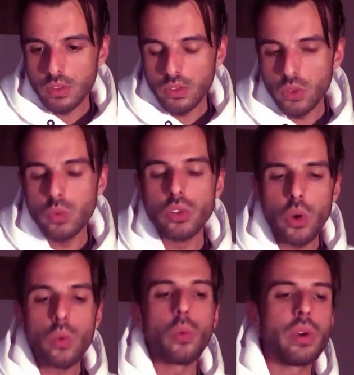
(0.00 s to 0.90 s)

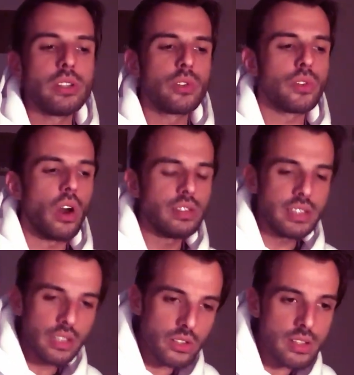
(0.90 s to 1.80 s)
when you're on
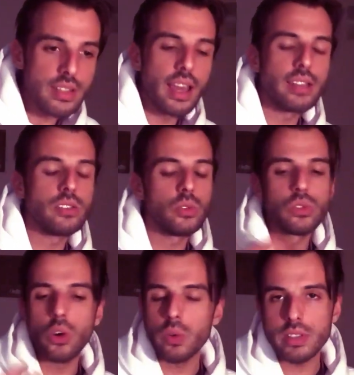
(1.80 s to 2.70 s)
the other side,
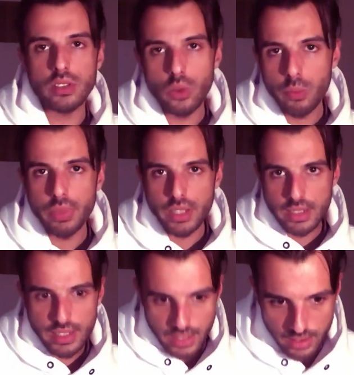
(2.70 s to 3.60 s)
it's no
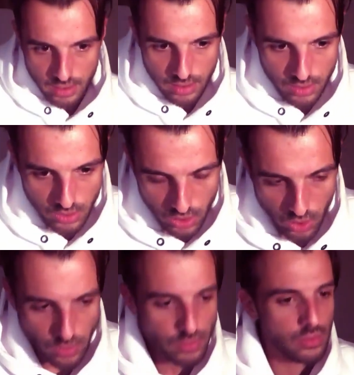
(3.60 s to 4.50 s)
big deal.
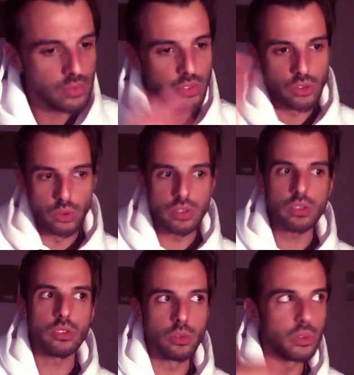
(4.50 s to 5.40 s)

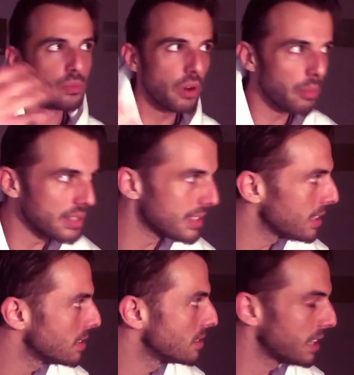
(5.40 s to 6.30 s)
You would probably
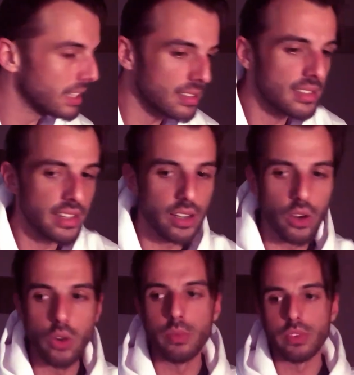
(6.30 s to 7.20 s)
say, kids, stay
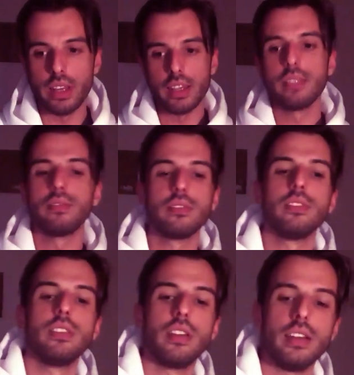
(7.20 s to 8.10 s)
home, like
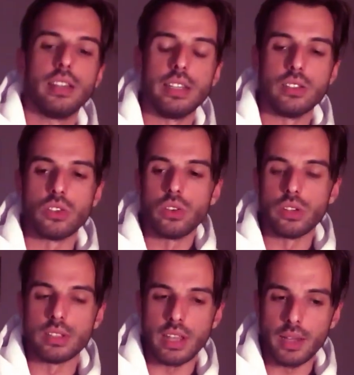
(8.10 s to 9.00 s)
enjoy
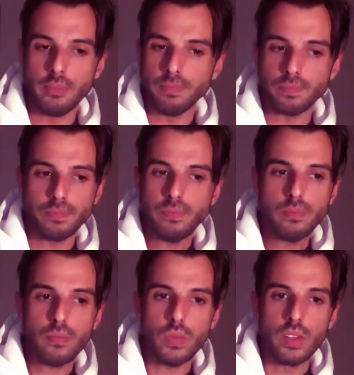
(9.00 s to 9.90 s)
your time.
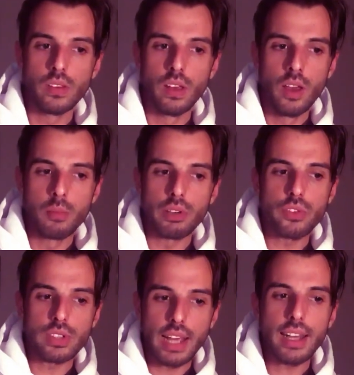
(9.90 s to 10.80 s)
But
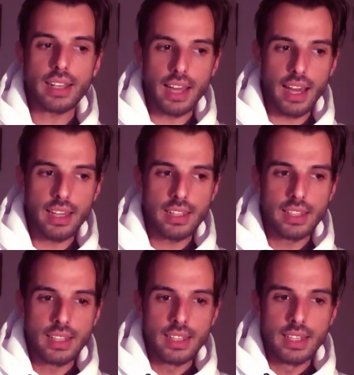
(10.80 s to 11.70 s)
for that guy,